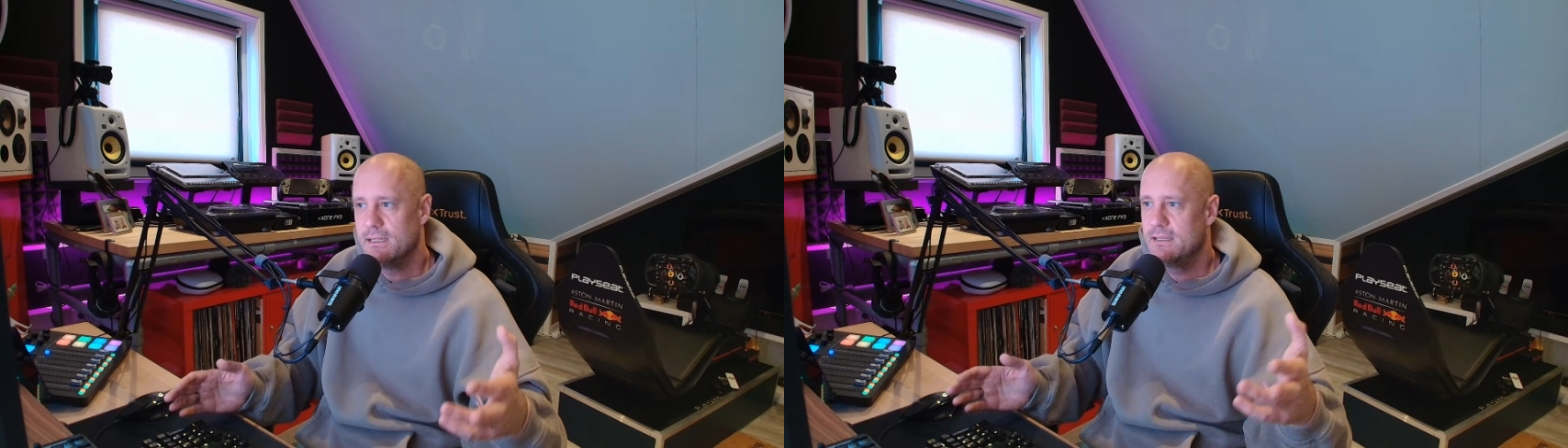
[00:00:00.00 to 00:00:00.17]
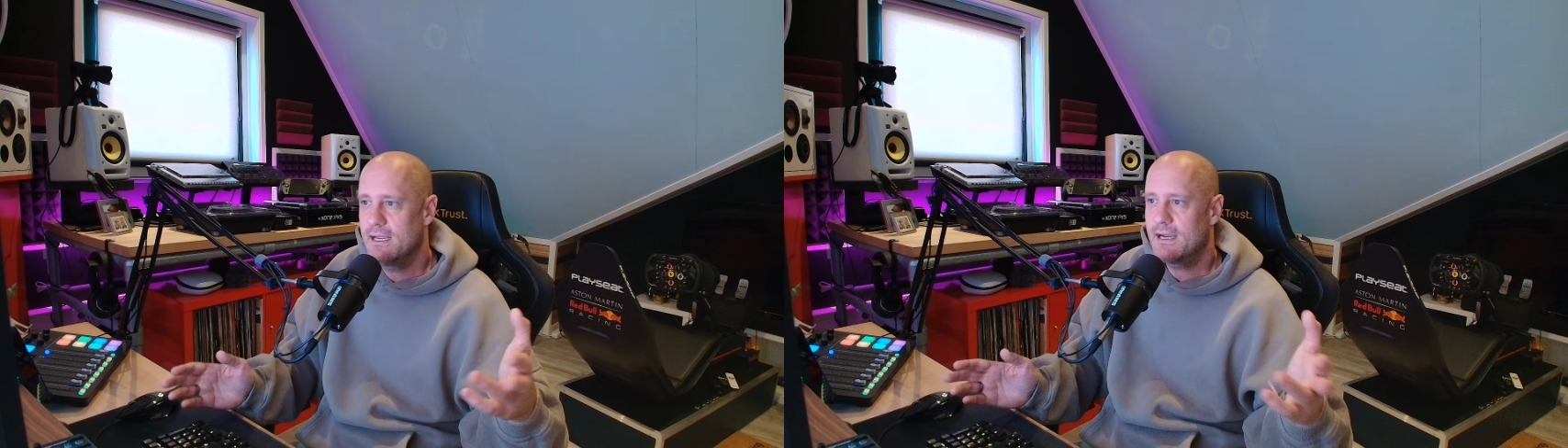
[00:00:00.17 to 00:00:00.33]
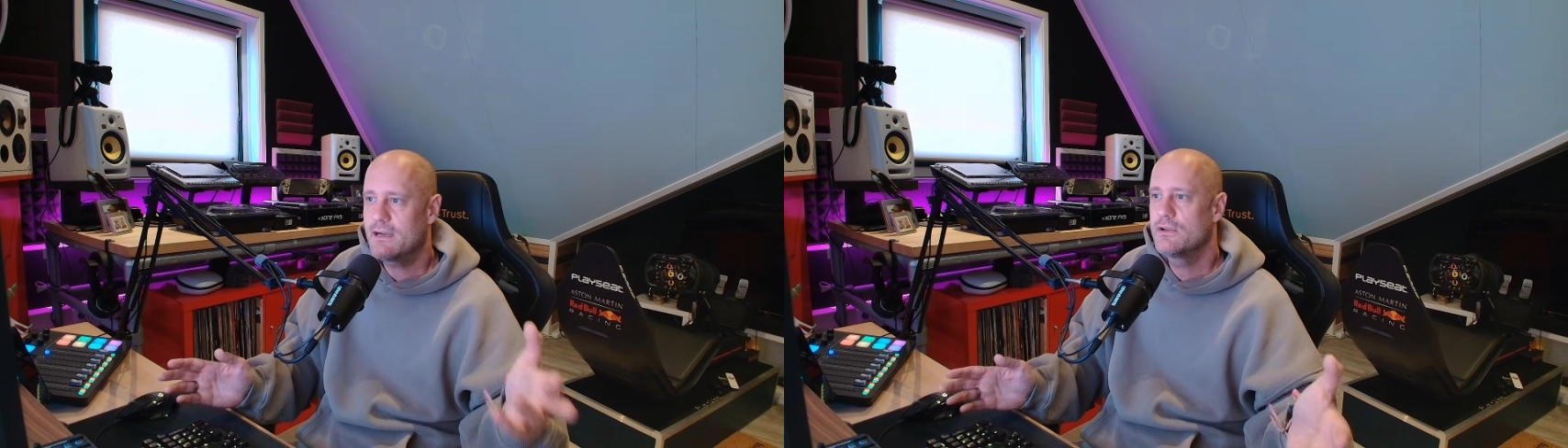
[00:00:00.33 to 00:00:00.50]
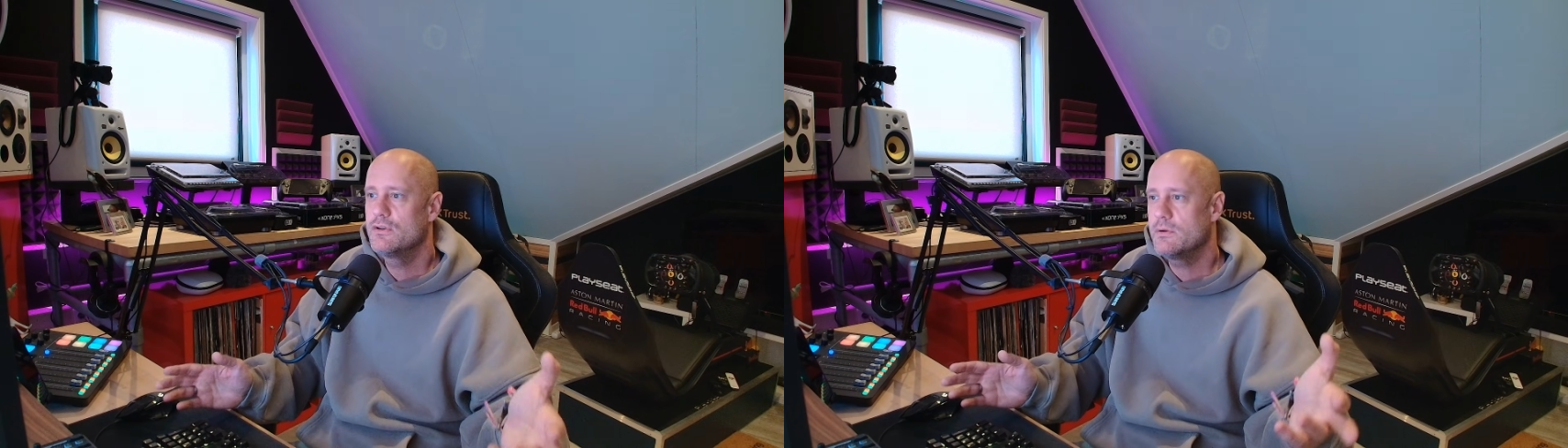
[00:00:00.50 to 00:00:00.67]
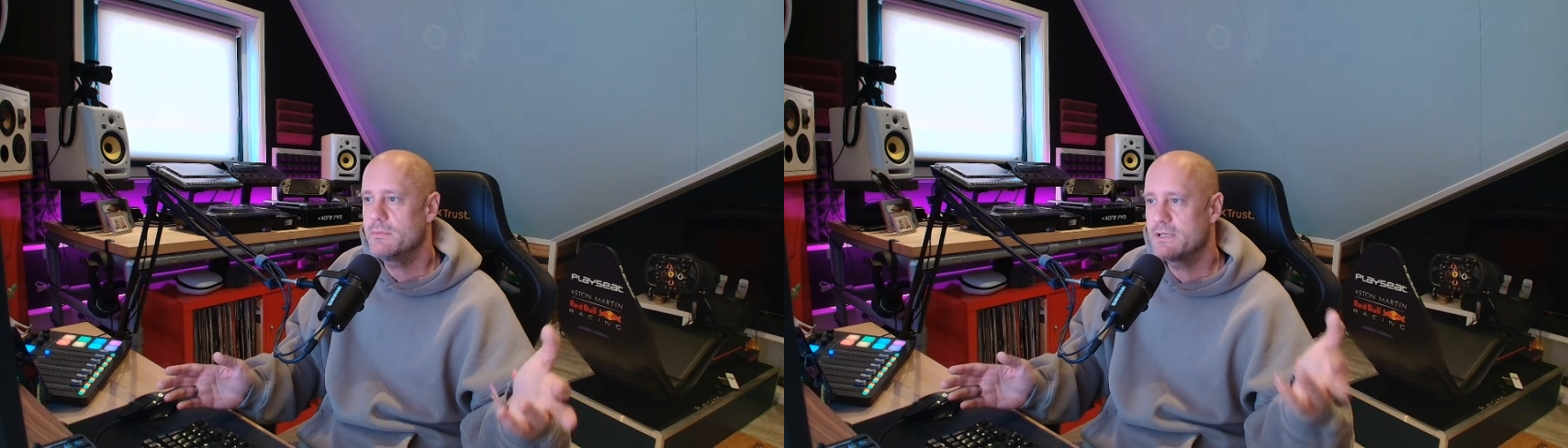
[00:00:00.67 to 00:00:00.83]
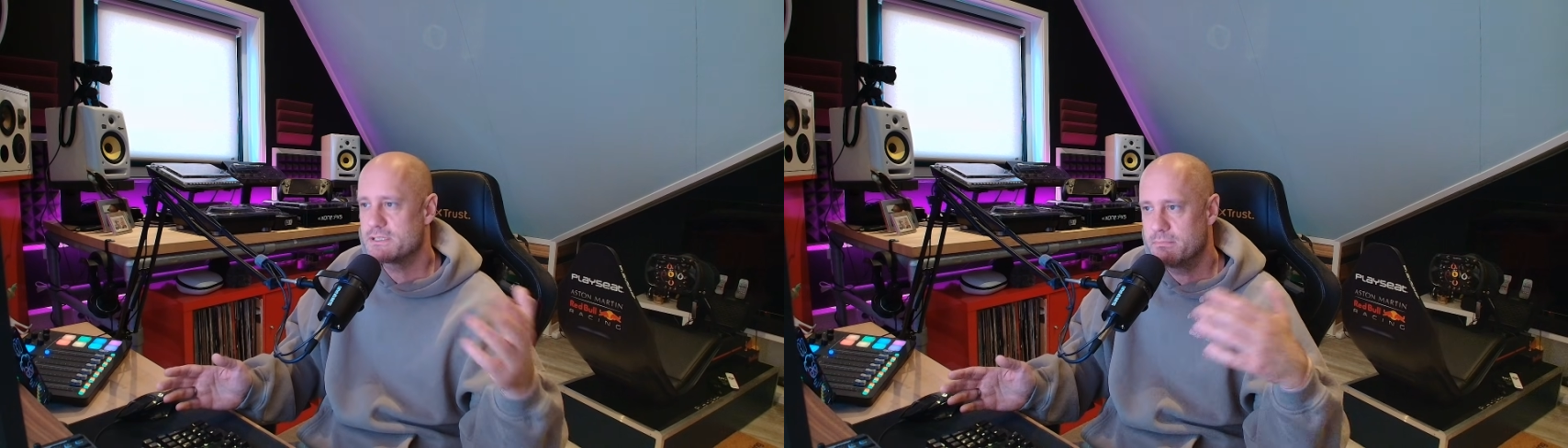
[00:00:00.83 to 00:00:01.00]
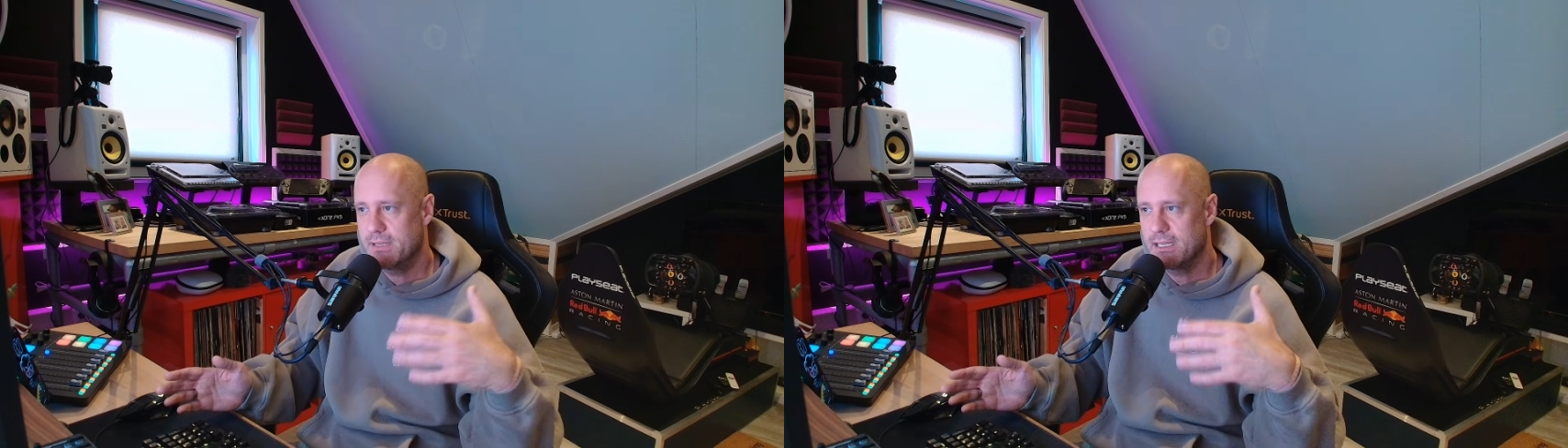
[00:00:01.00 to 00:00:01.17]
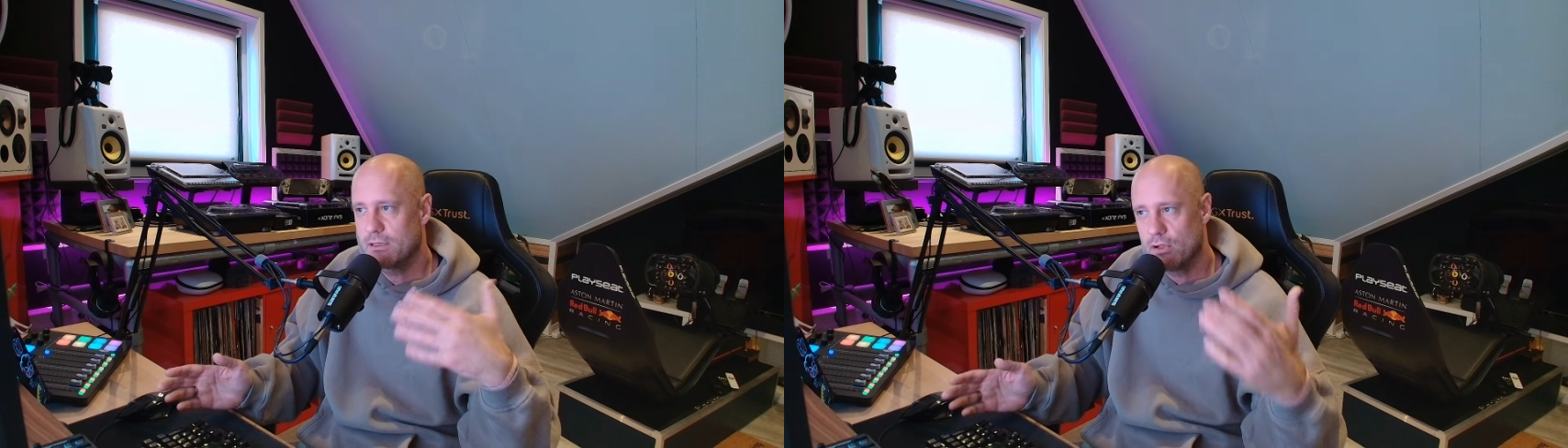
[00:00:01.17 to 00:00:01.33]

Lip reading: The ergonomics make